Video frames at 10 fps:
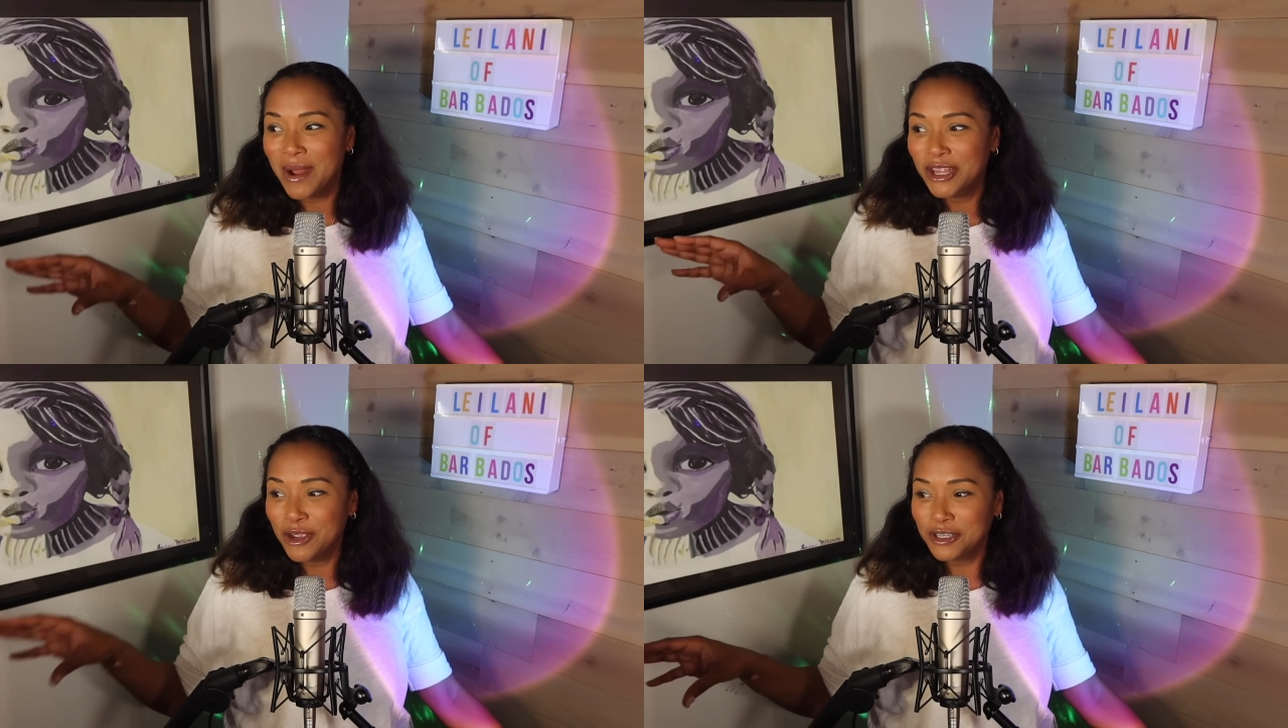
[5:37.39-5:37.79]

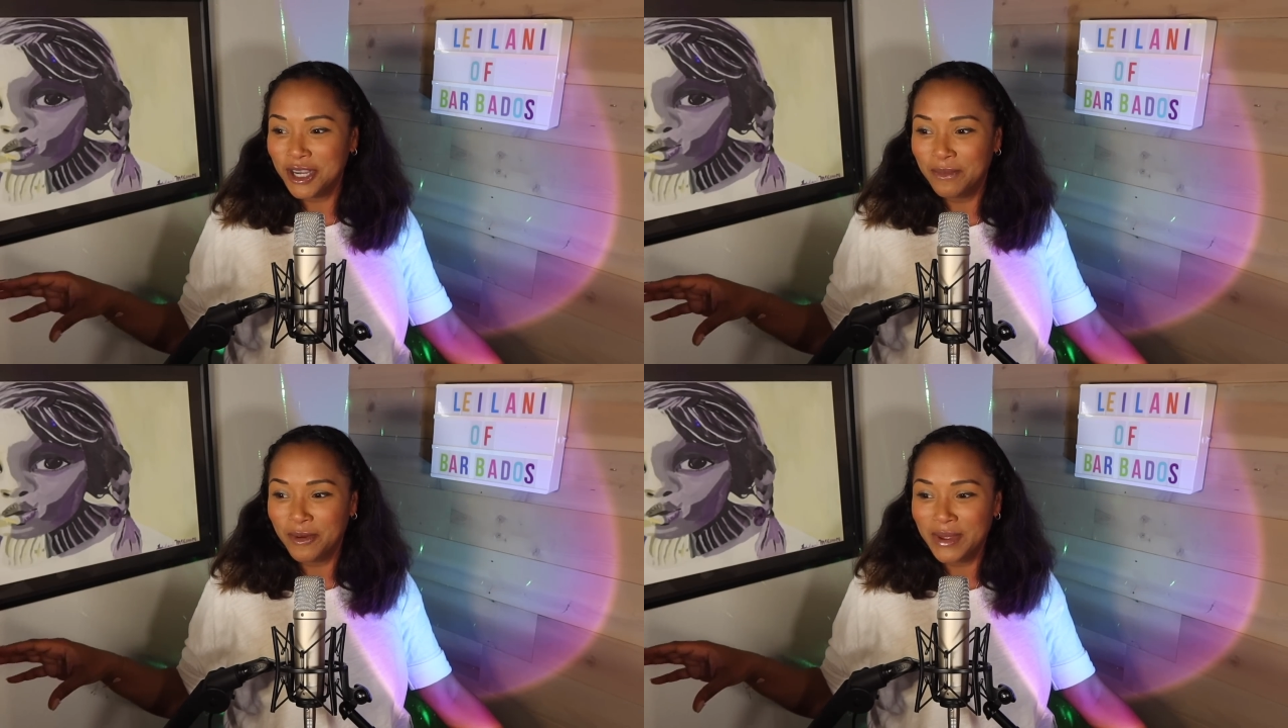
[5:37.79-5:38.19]

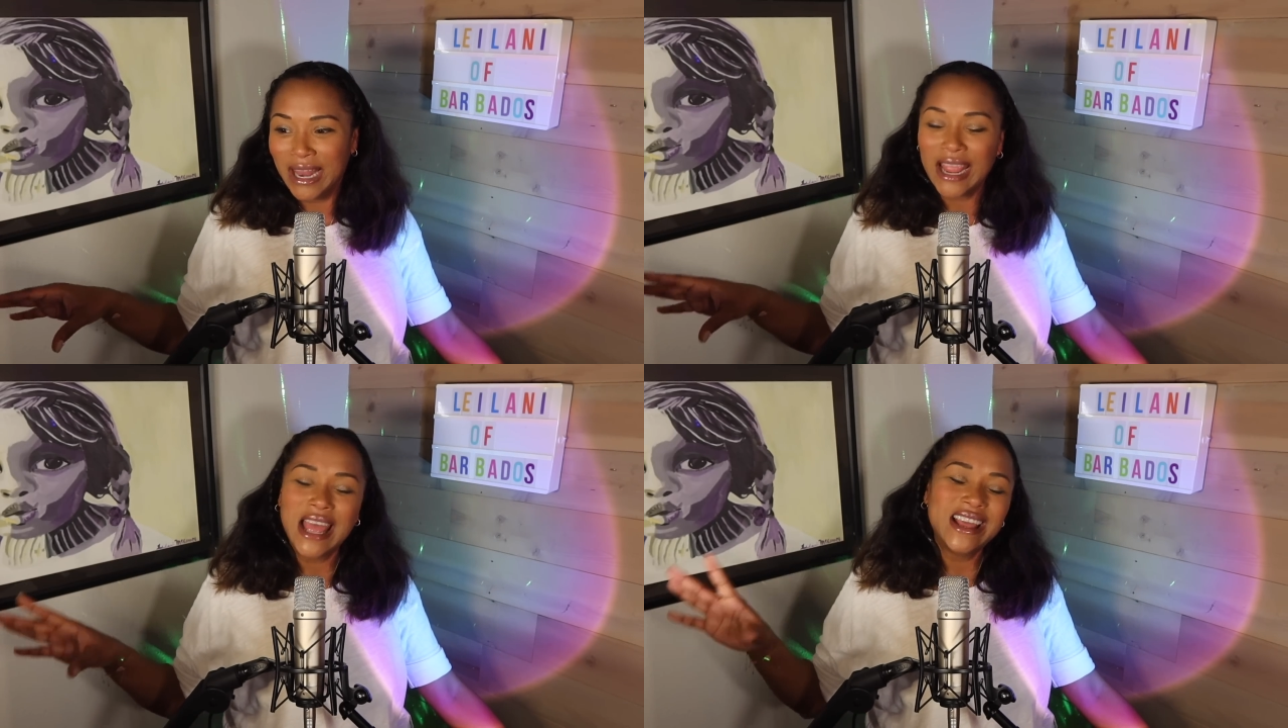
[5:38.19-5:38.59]
YouTube will be
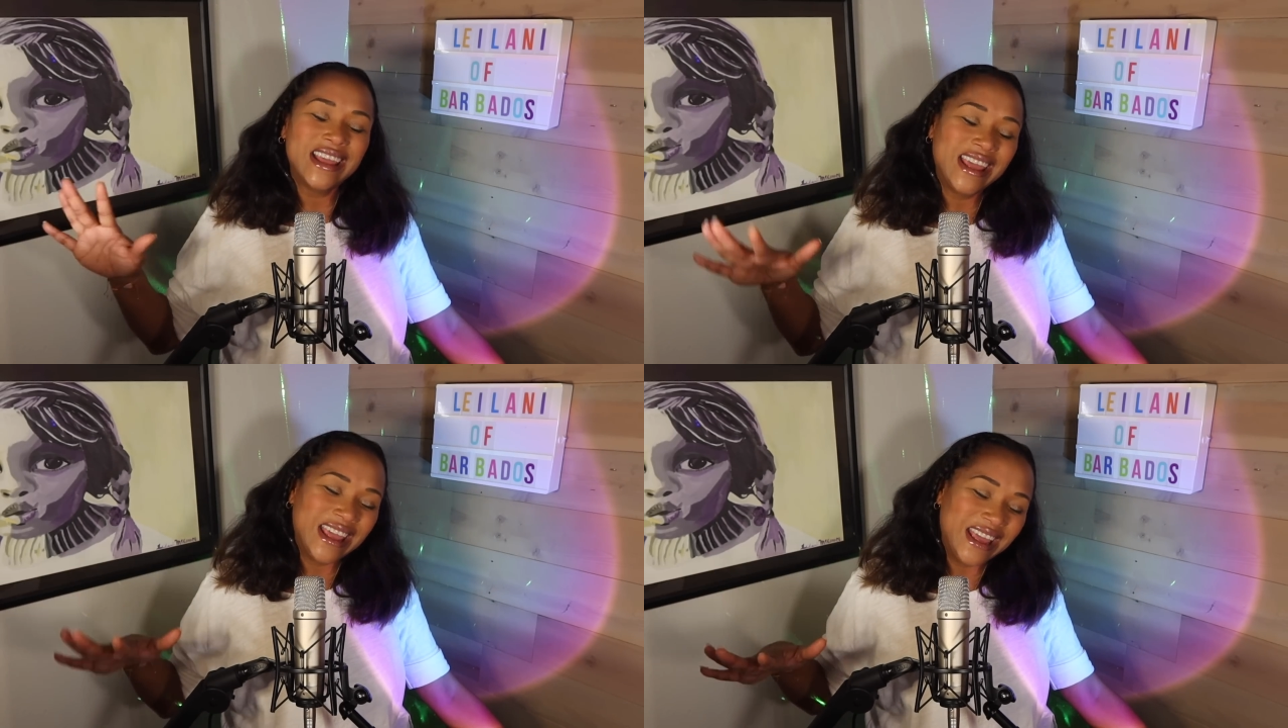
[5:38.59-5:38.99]
like,
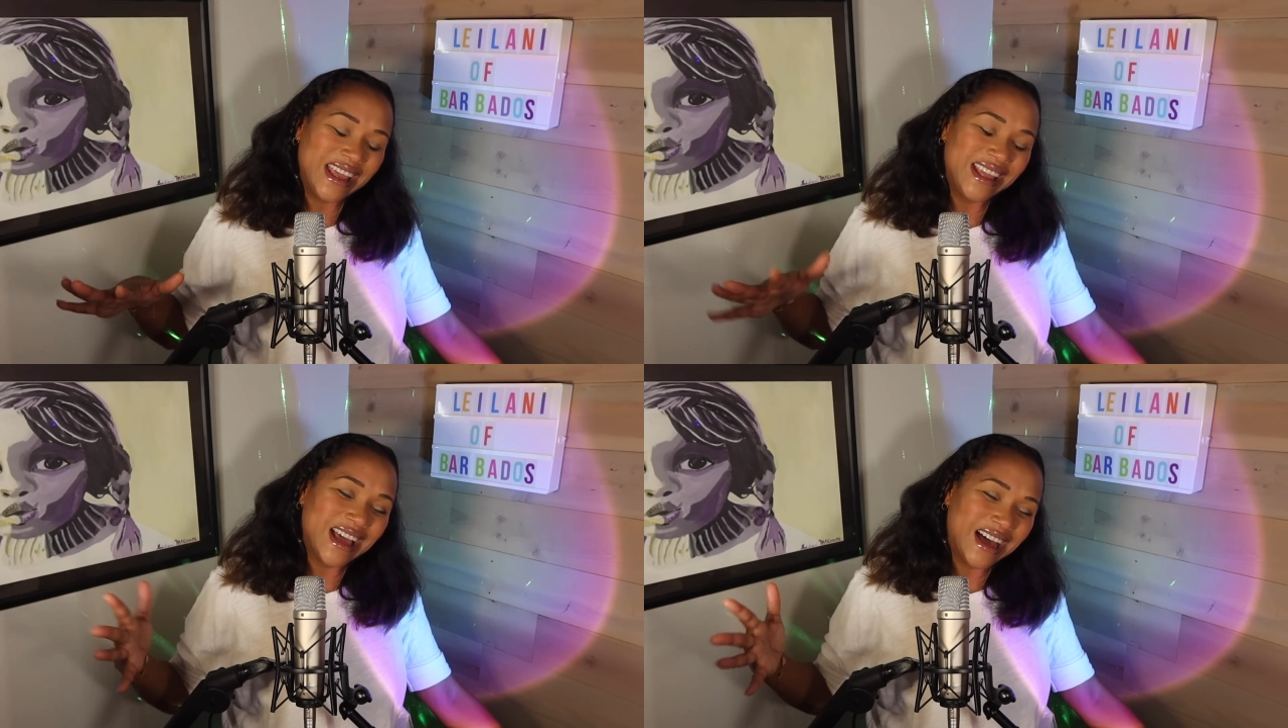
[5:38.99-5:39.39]

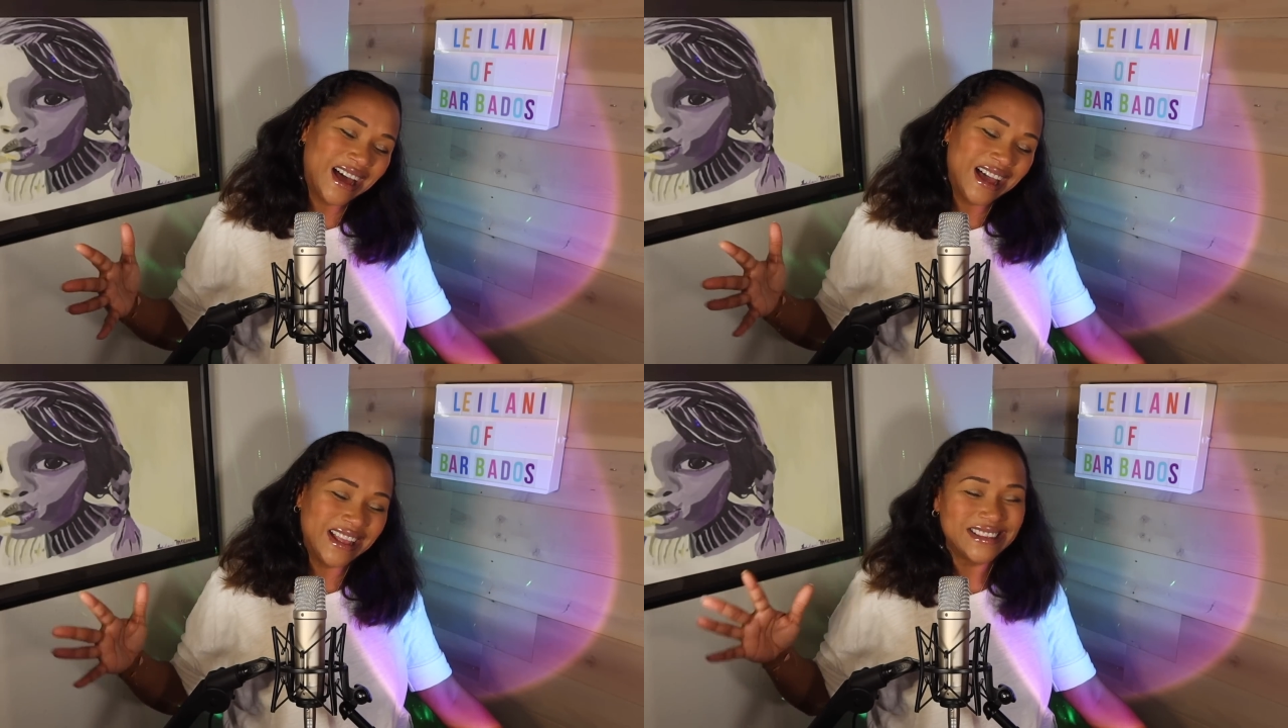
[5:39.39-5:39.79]
hey
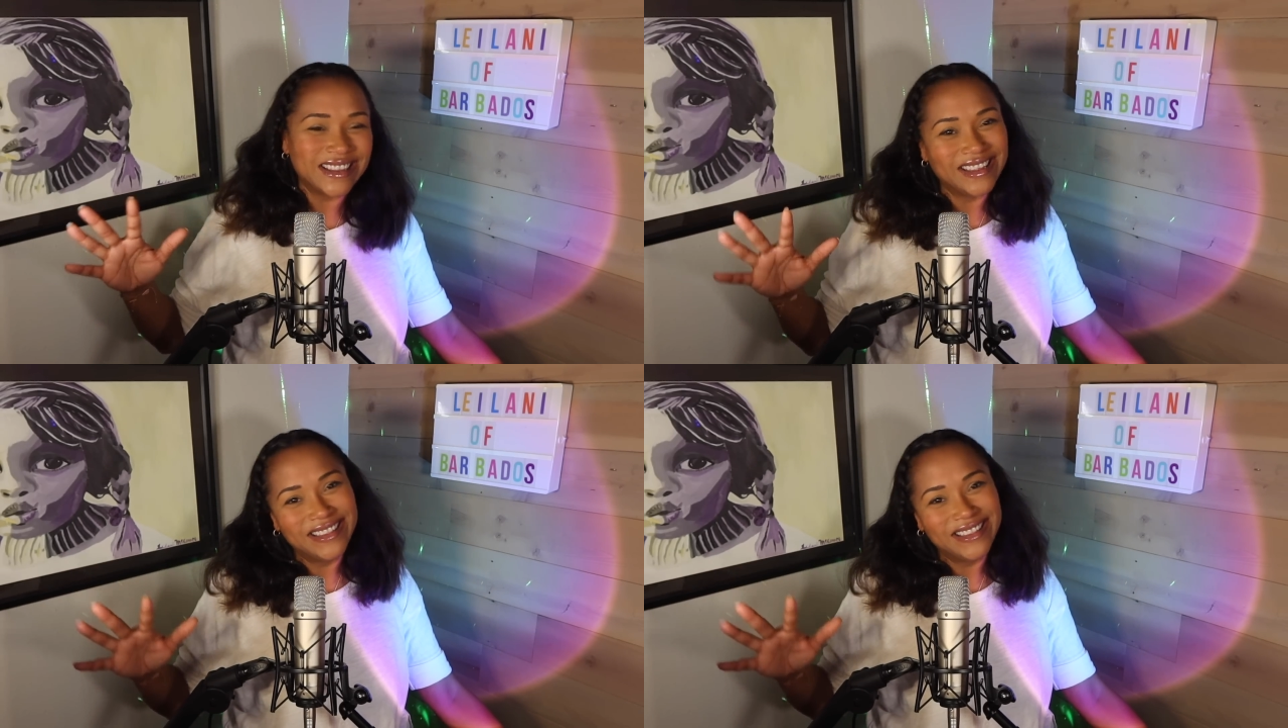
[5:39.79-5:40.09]
guys,